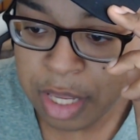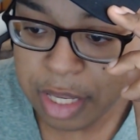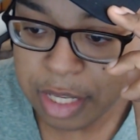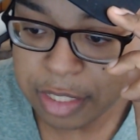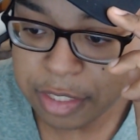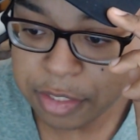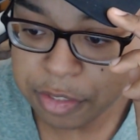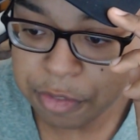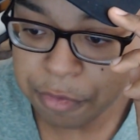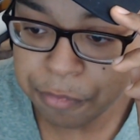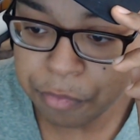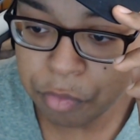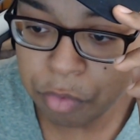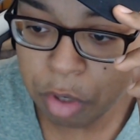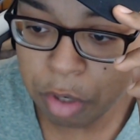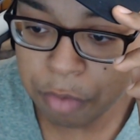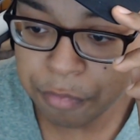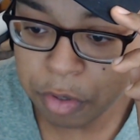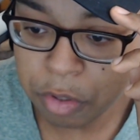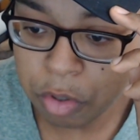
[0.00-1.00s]
It's the
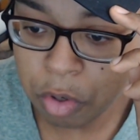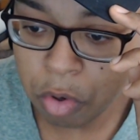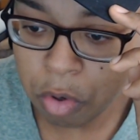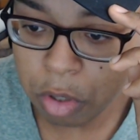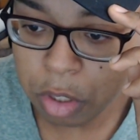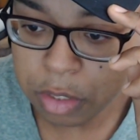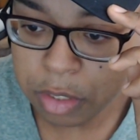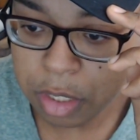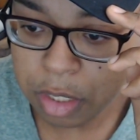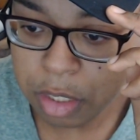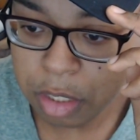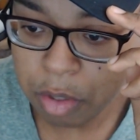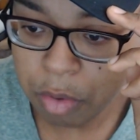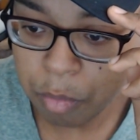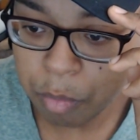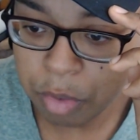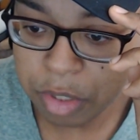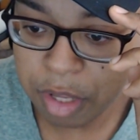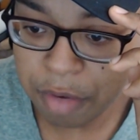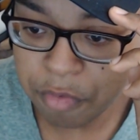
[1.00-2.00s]
fool of a lord.
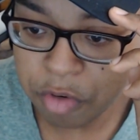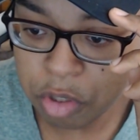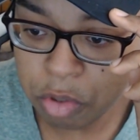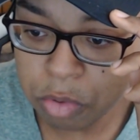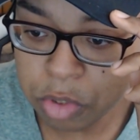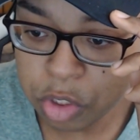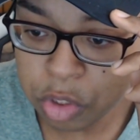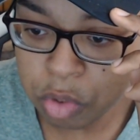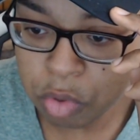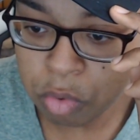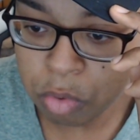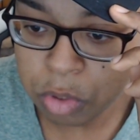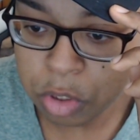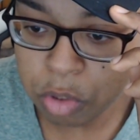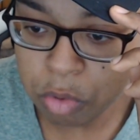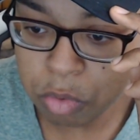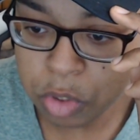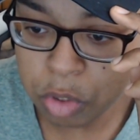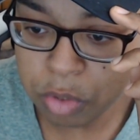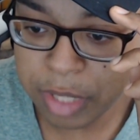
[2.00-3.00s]
Whatever you do,
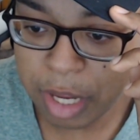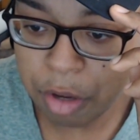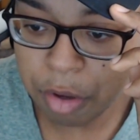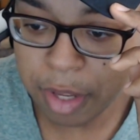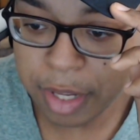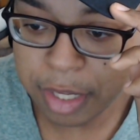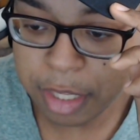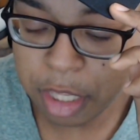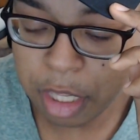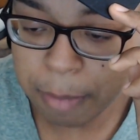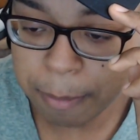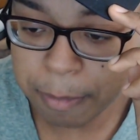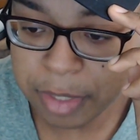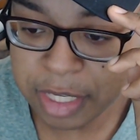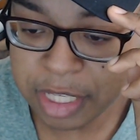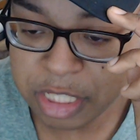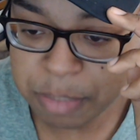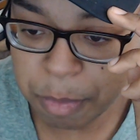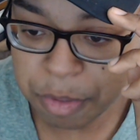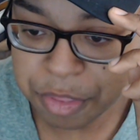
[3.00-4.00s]
don't turn out like him.
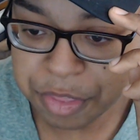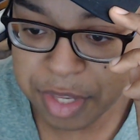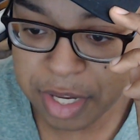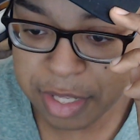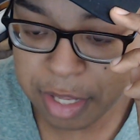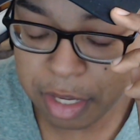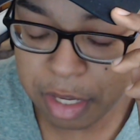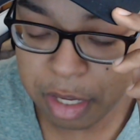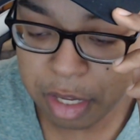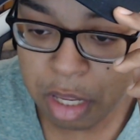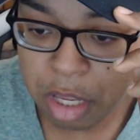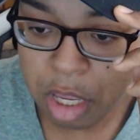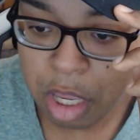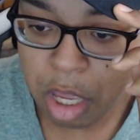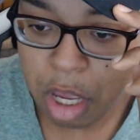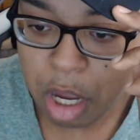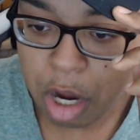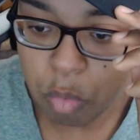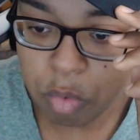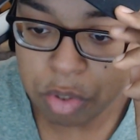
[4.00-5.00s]
He's pathetic.
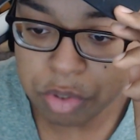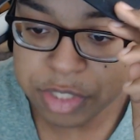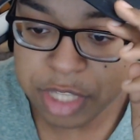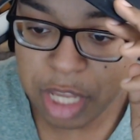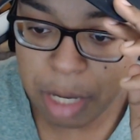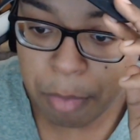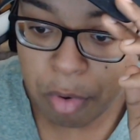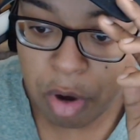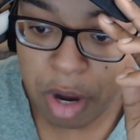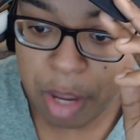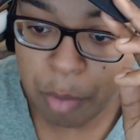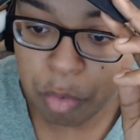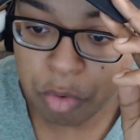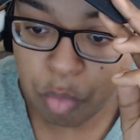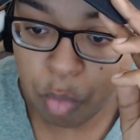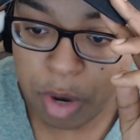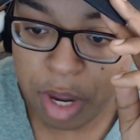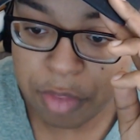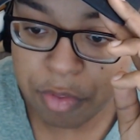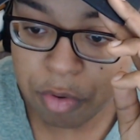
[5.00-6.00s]
A real samurai would
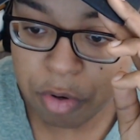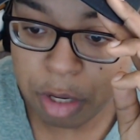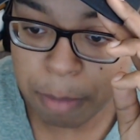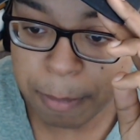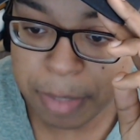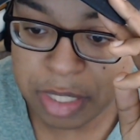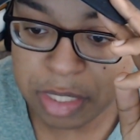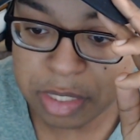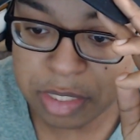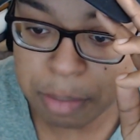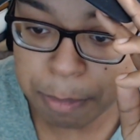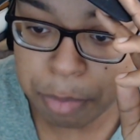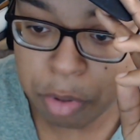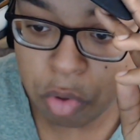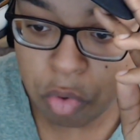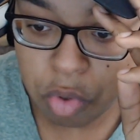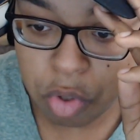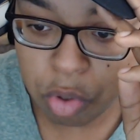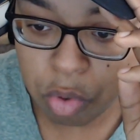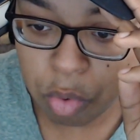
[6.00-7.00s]
rather commit
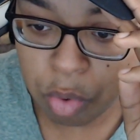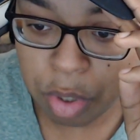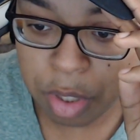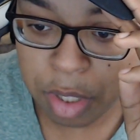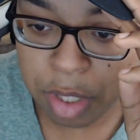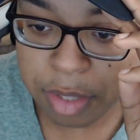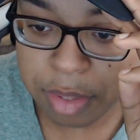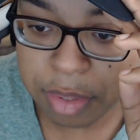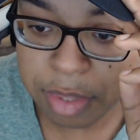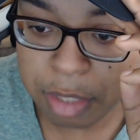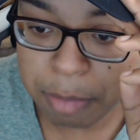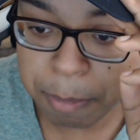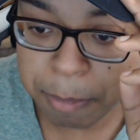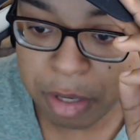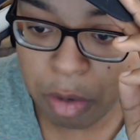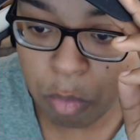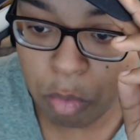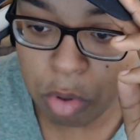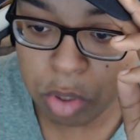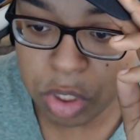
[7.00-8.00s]
seppuku than be
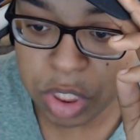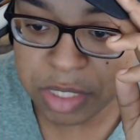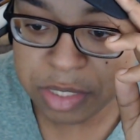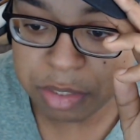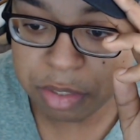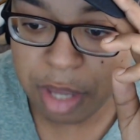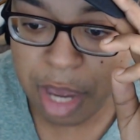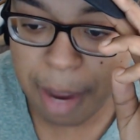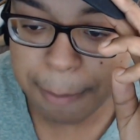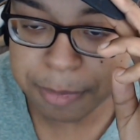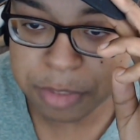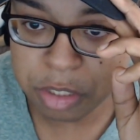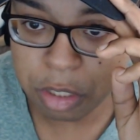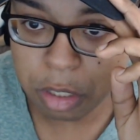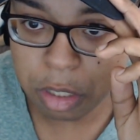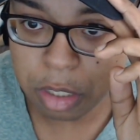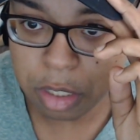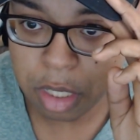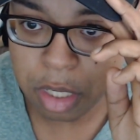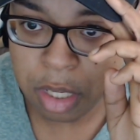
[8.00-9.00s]
Orochi's
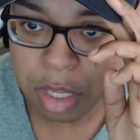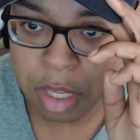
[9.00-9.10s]
lapdog.